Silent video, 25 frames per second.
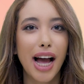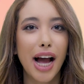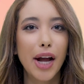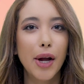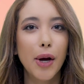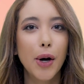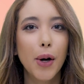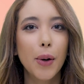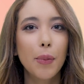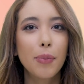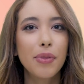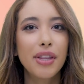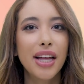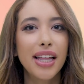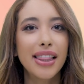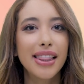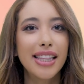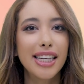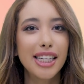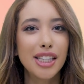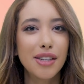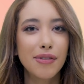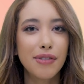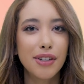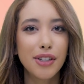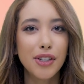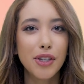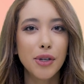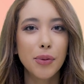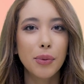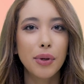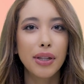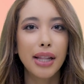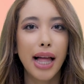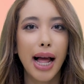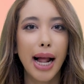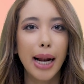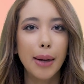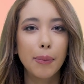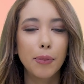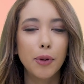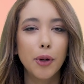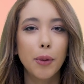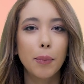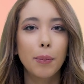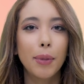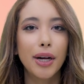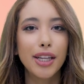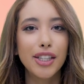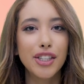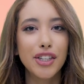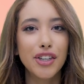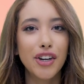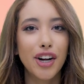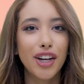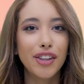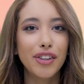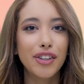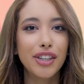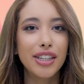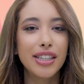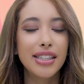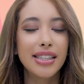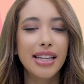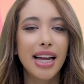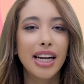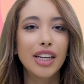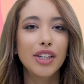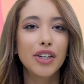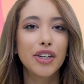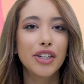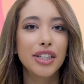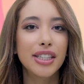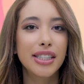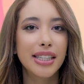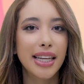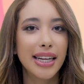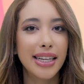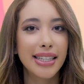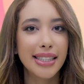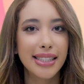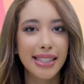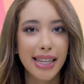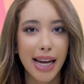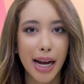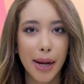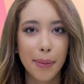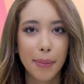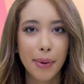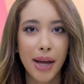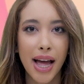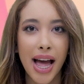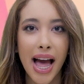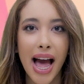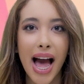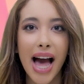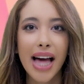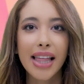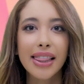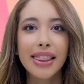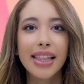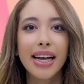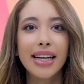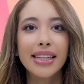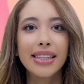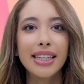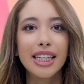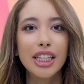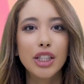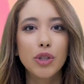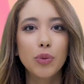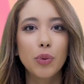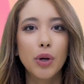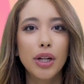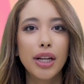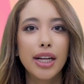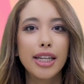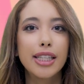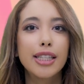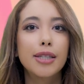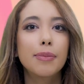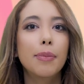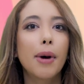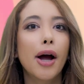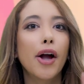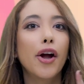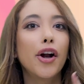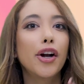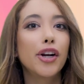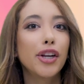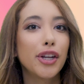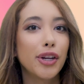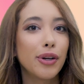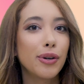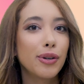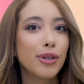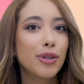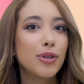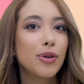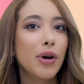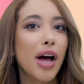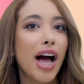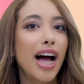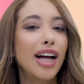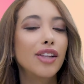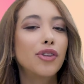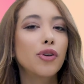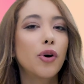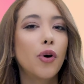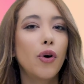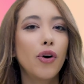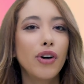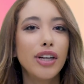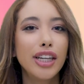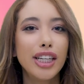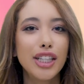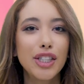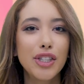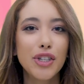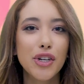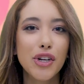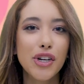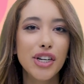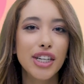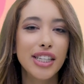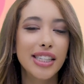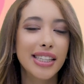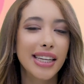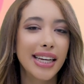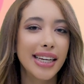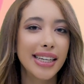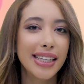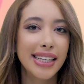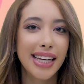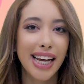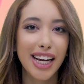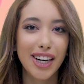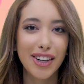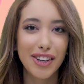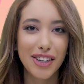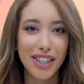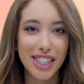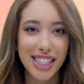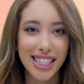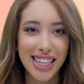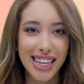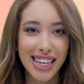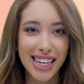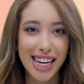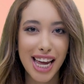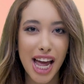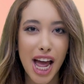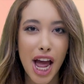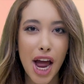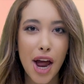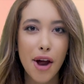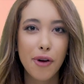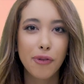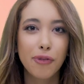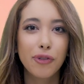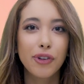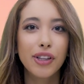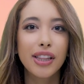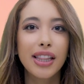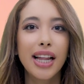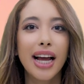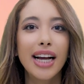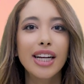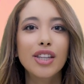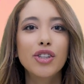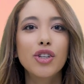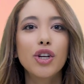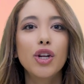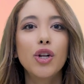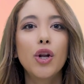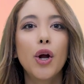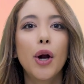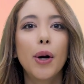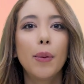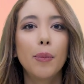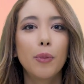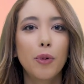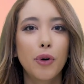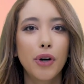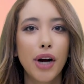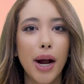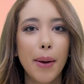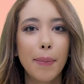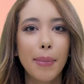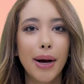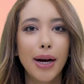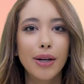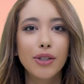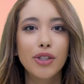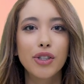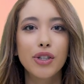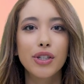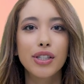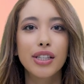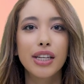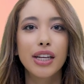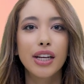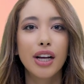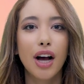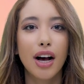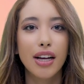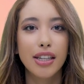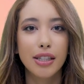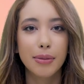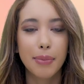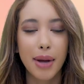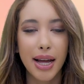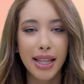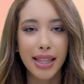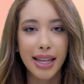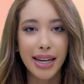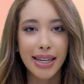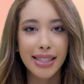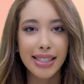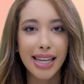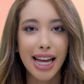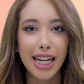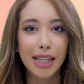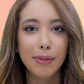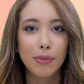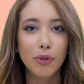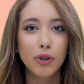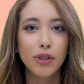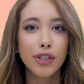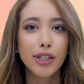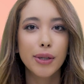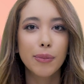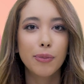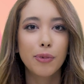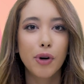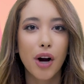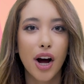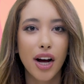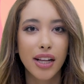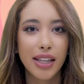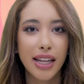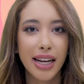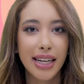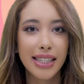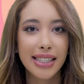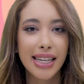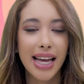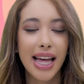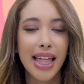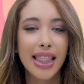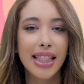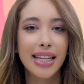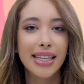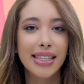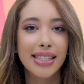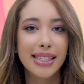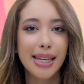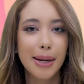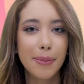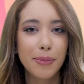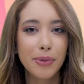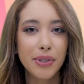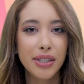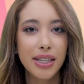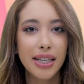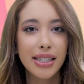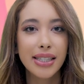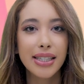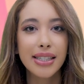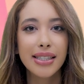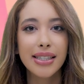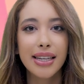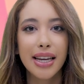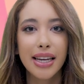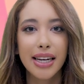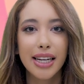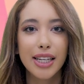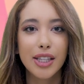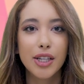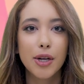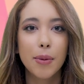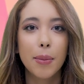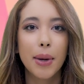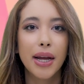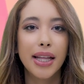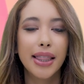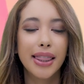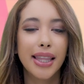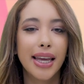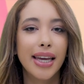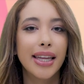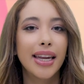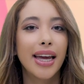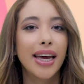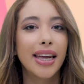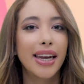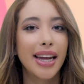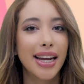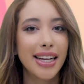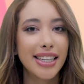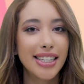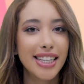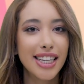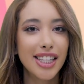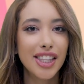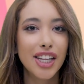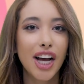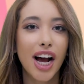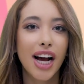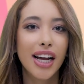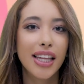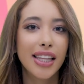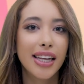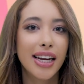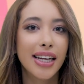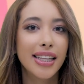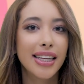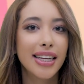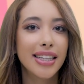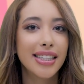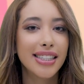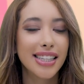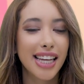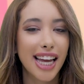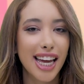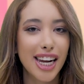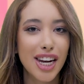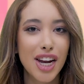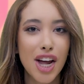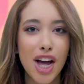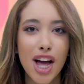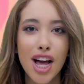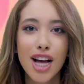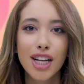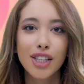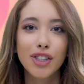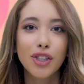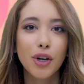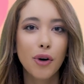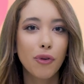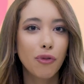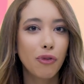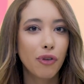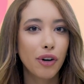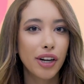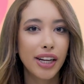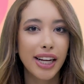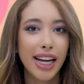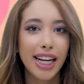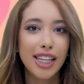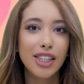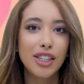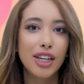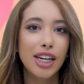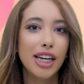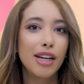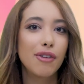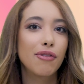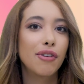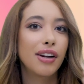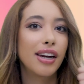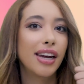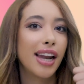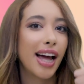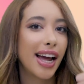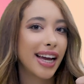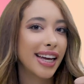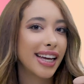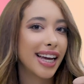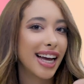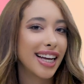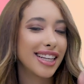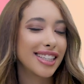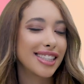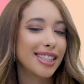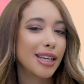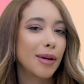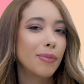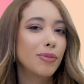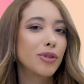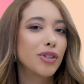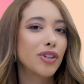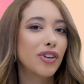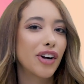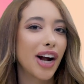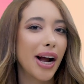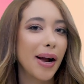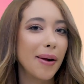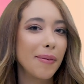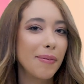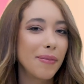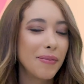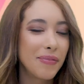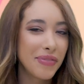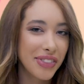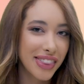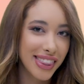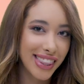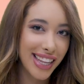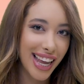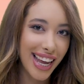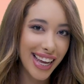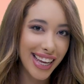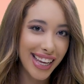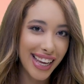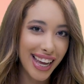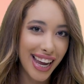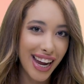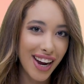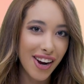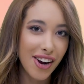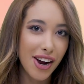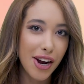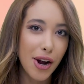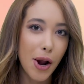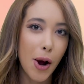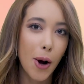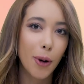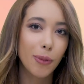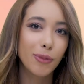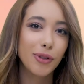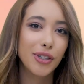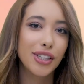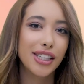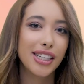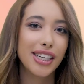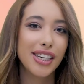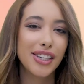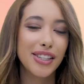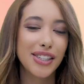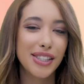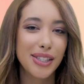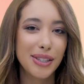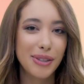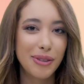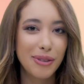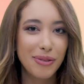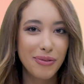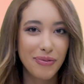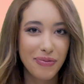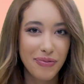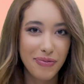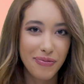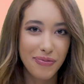I hope that this video will help you better understand your skin type and that it will inspire you to add oil into your skincare routine. If you'd like to learn more about using cosmetics and beauty products and the steps necessary to maintain a radiant, hydrated skin, don't forget to leave a like and subscribe. Take care and I hope to see you soon.